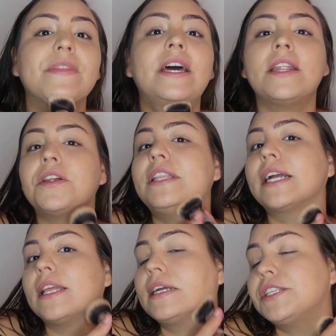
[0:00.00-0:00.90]
Another
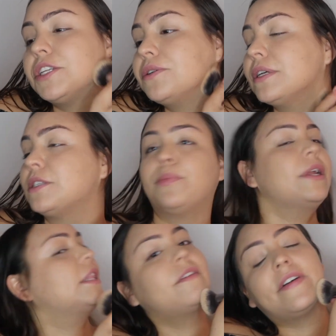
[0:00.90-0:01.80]
thing I like to do is
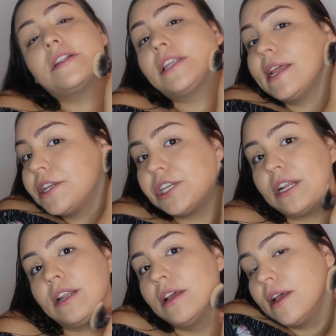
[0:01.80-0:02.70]
bring the
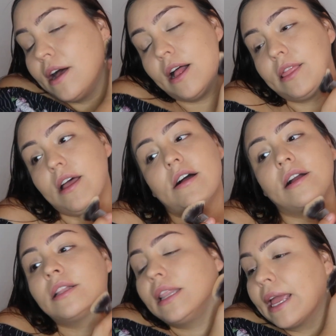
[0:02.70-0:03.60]
foundation
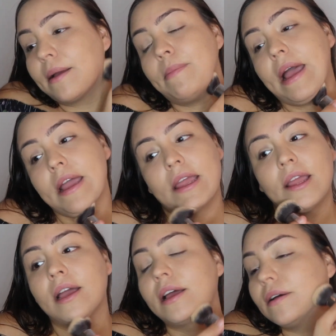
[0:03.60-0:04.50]
along like
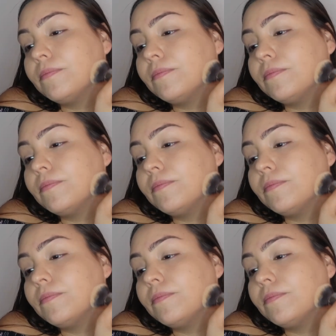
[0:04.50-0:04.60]
my